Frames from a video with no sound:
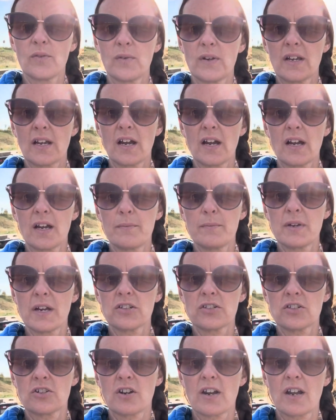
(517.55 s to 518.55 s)
We came
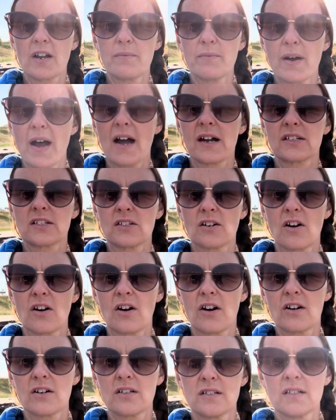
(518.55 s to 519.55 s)
yesterday back to
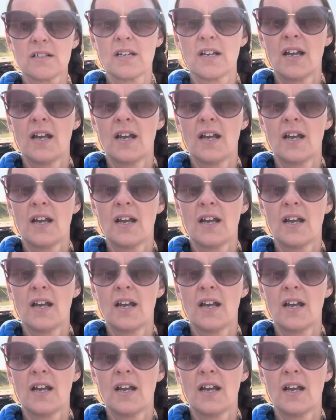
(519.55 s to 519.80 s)
Hardin